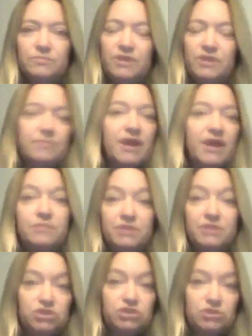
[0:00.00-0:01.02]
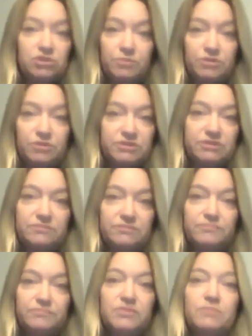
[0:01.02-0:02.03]
And I'm not a big sugar person.
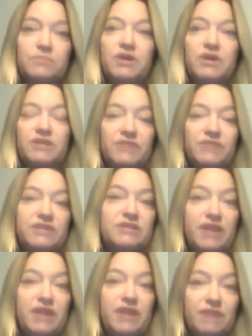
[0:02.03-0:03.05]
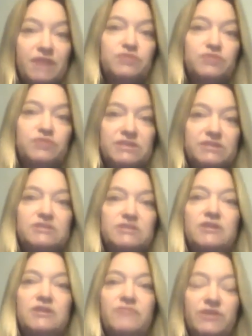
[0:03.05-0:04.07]
But if I did have treats and
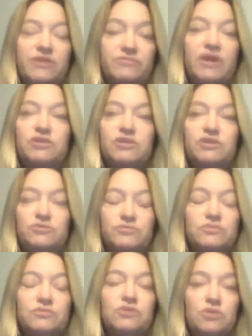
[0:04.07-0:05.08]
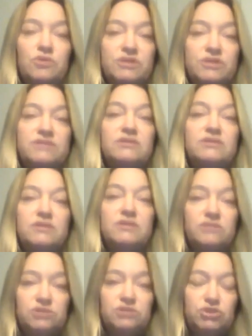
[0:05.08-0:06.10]
stuff, I do notice
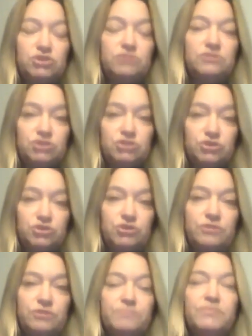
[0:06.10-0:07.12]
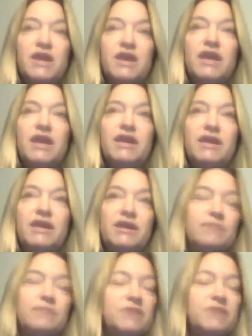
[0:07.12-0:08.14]
the sugar.
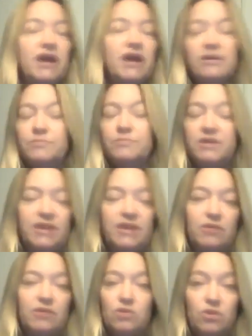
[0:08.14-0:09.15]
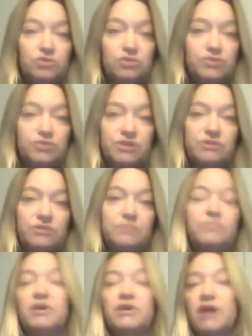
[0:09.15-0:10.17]
And I'm not a big alcohol
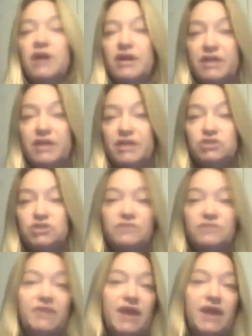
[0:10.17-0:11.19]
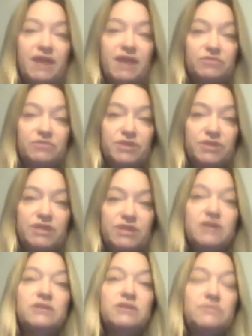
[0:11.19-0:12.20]
drinker, but on occasion, if I have a
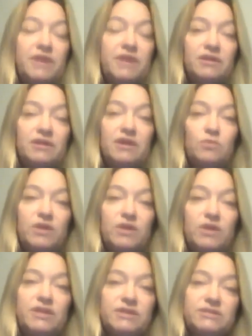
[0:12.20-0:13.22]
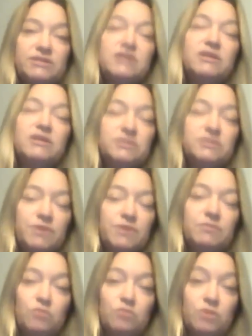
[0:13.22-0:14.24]
drink, depending on what it is, and it's
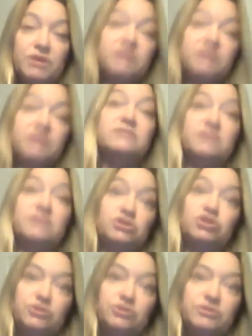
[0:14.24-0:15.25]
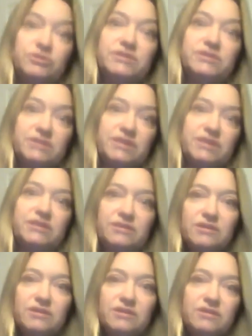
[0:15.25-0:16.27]
probably more because the sugar is
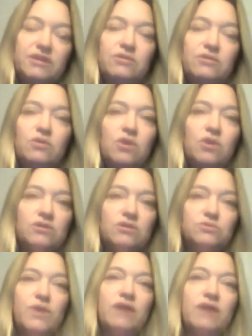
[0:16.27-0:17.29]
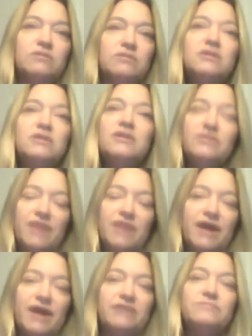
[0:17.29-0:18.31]
in the alcohol as well,
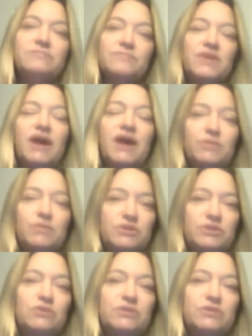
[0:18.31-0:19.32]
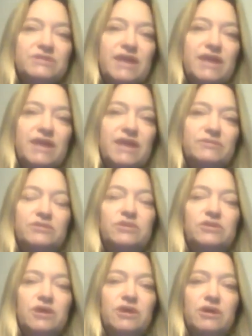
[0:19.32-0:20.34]
that I would notice that
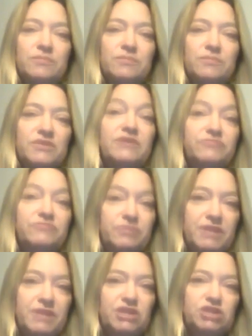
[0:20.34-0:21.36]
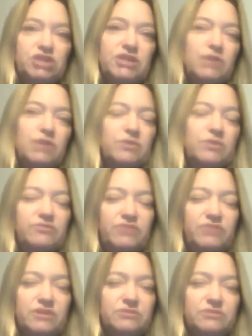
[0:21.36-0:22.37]
the inflammation, I wouldn't
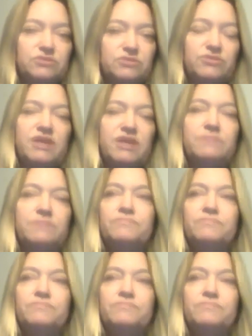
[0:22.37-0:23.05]
feel as great.